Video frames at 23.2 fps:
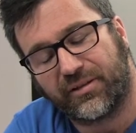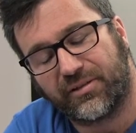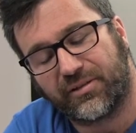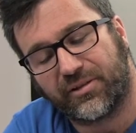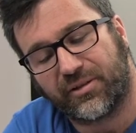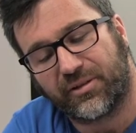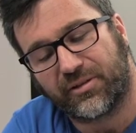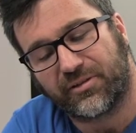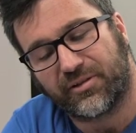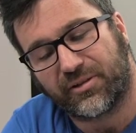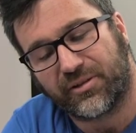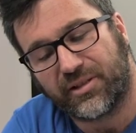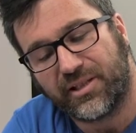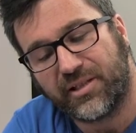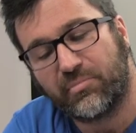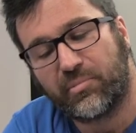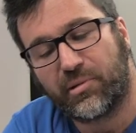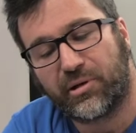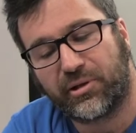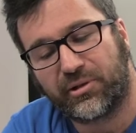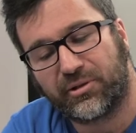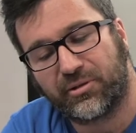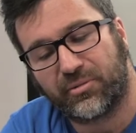the key
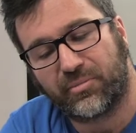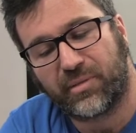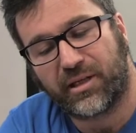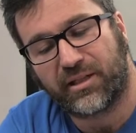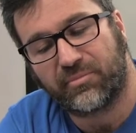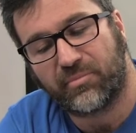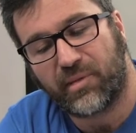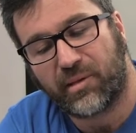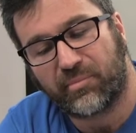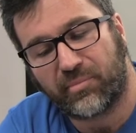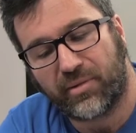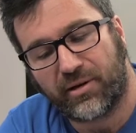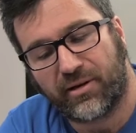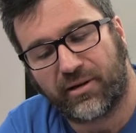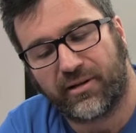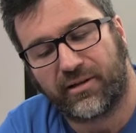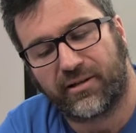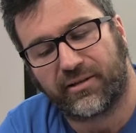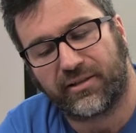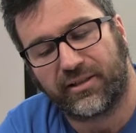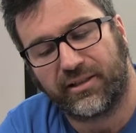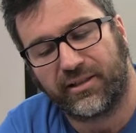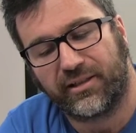point about
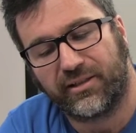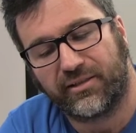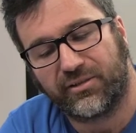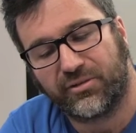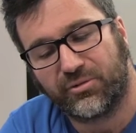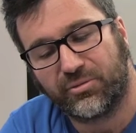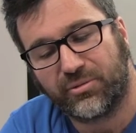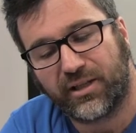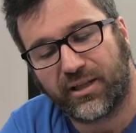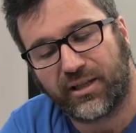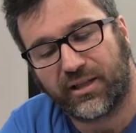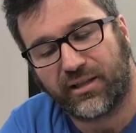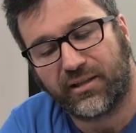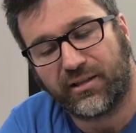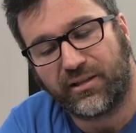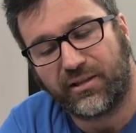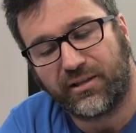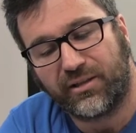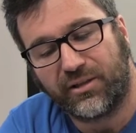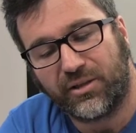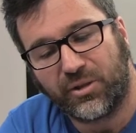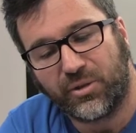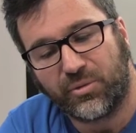MapR is today
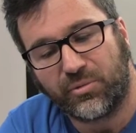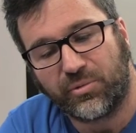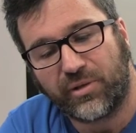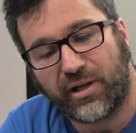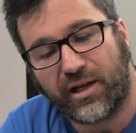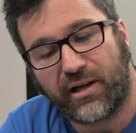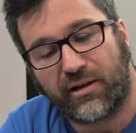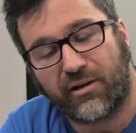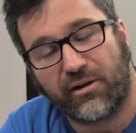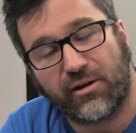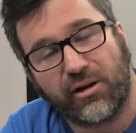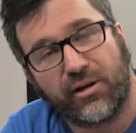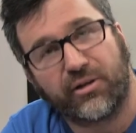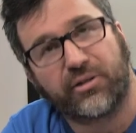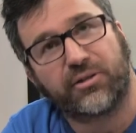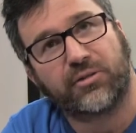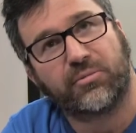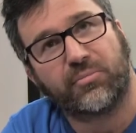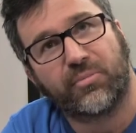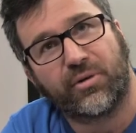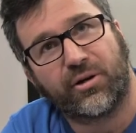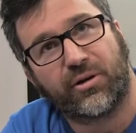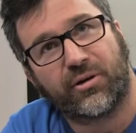we are a
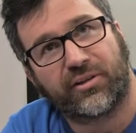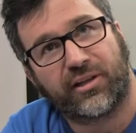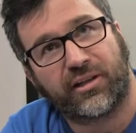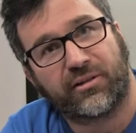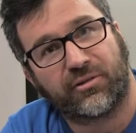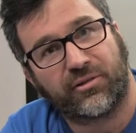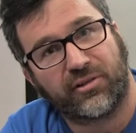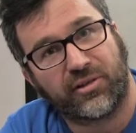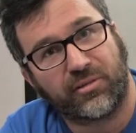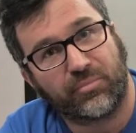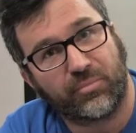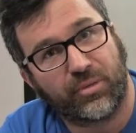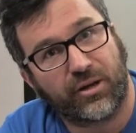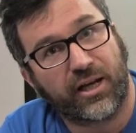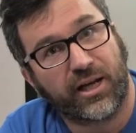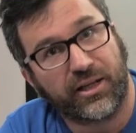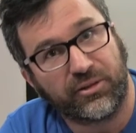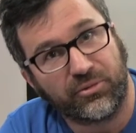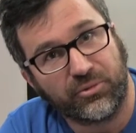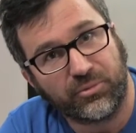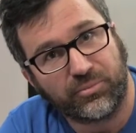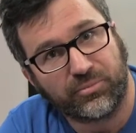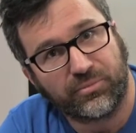lot more than a simple
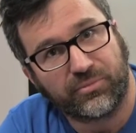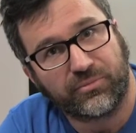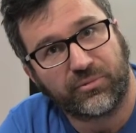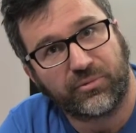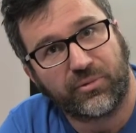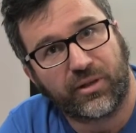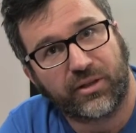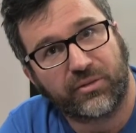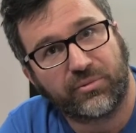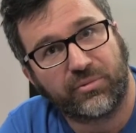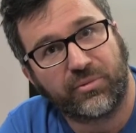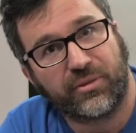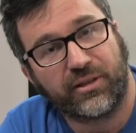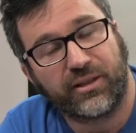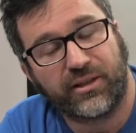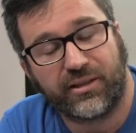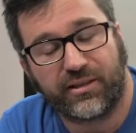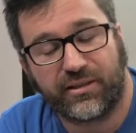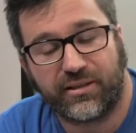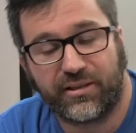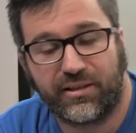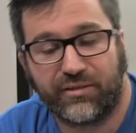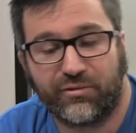Hadoop.
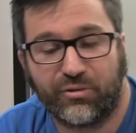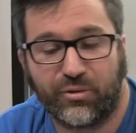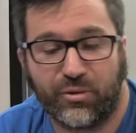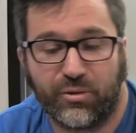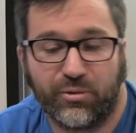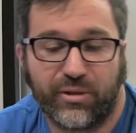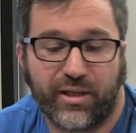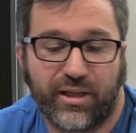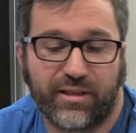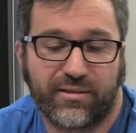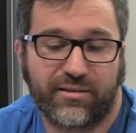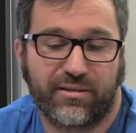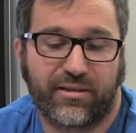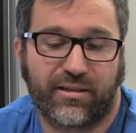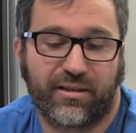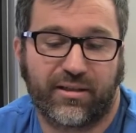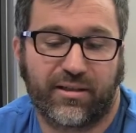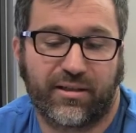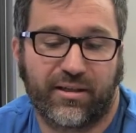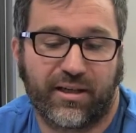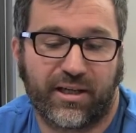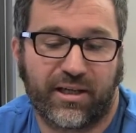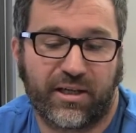If you look at
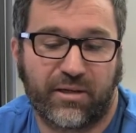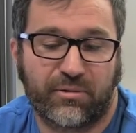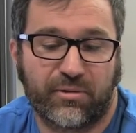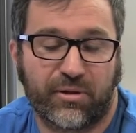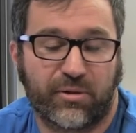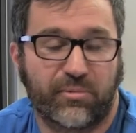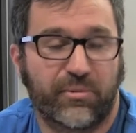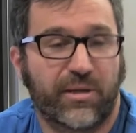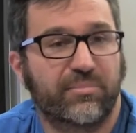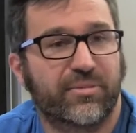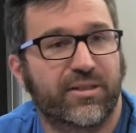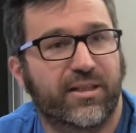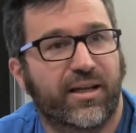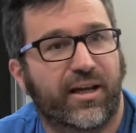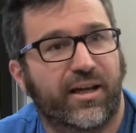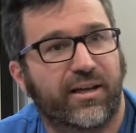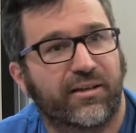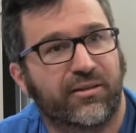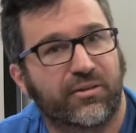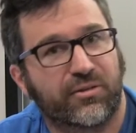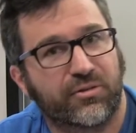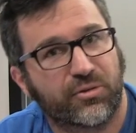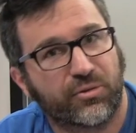on our
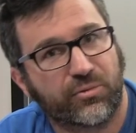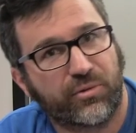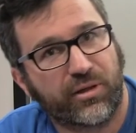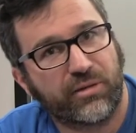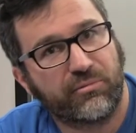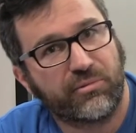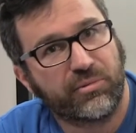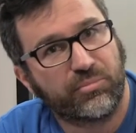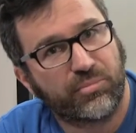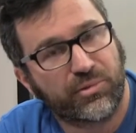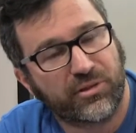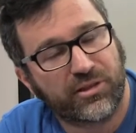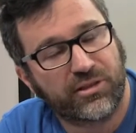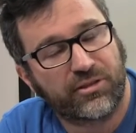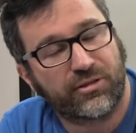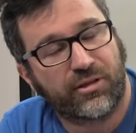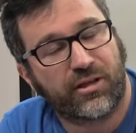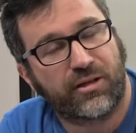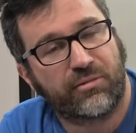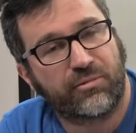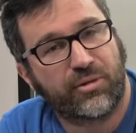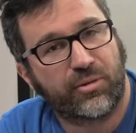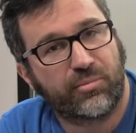website, on the way we
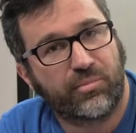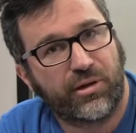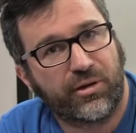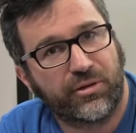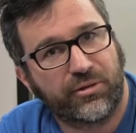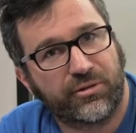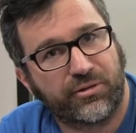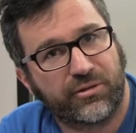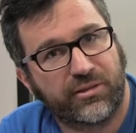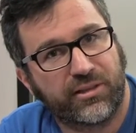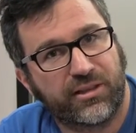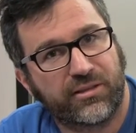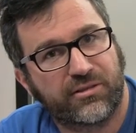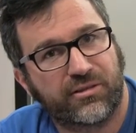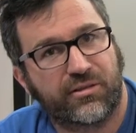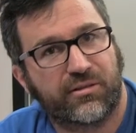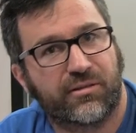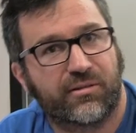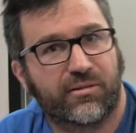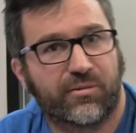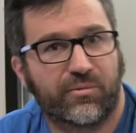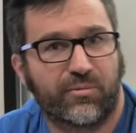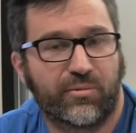position our product, it's
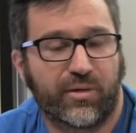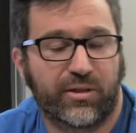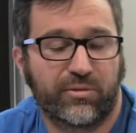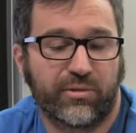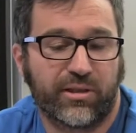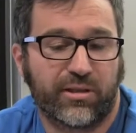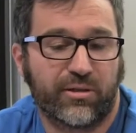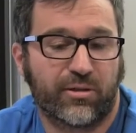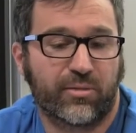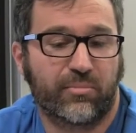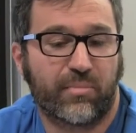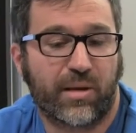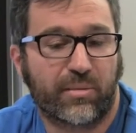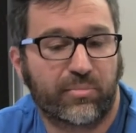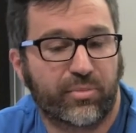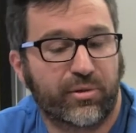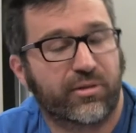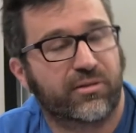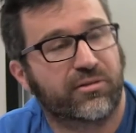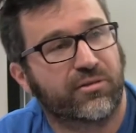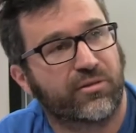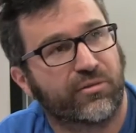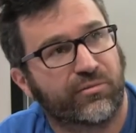what we call
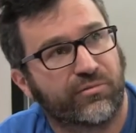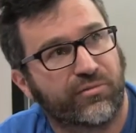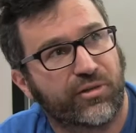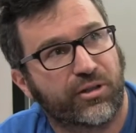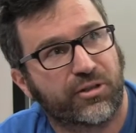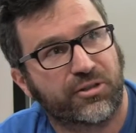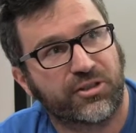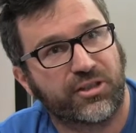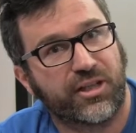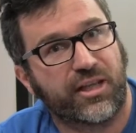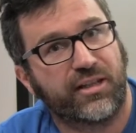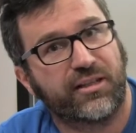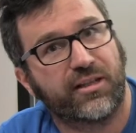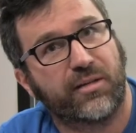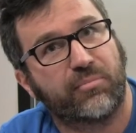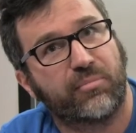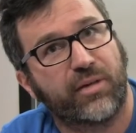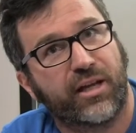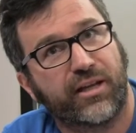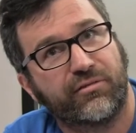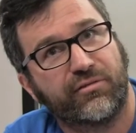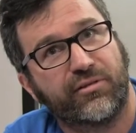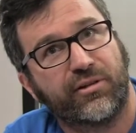MapR Converged Data
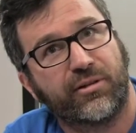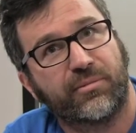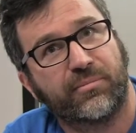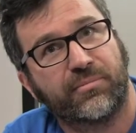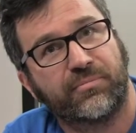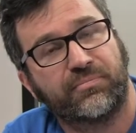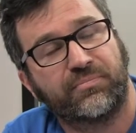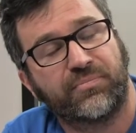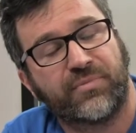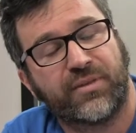Platform.